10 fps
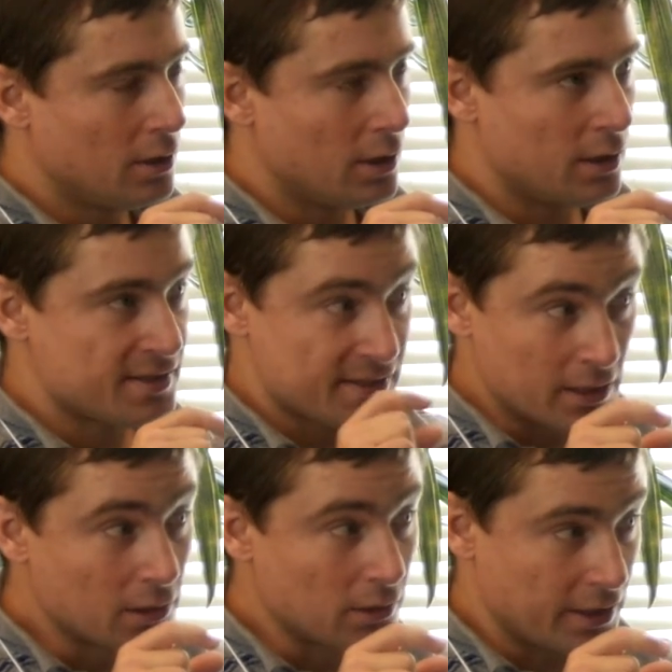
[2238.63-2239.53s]
a
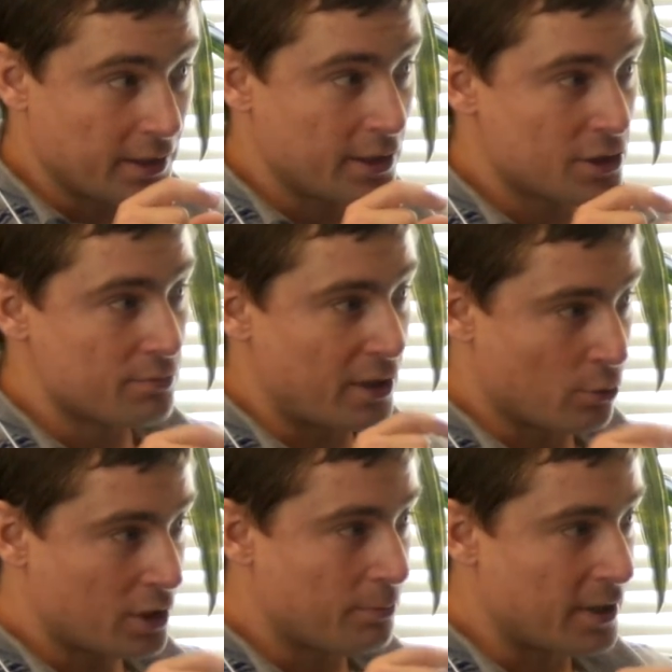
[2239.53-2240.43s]
single linkage may
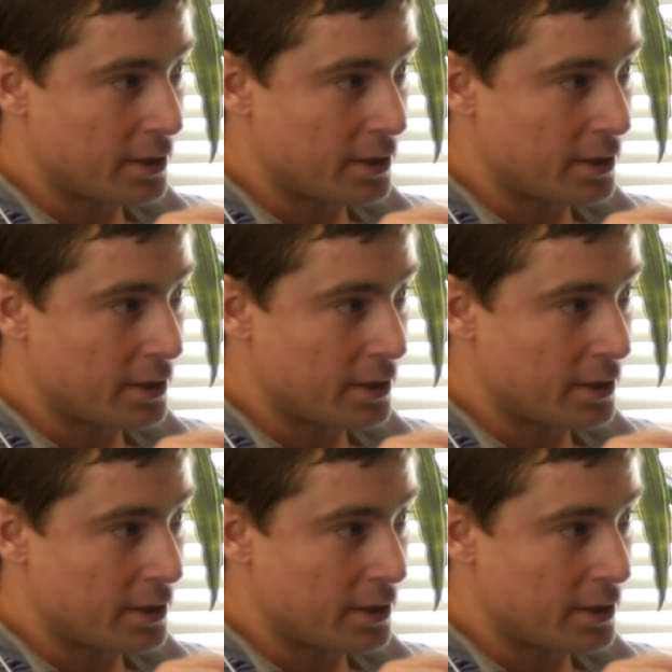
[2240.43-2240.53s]
work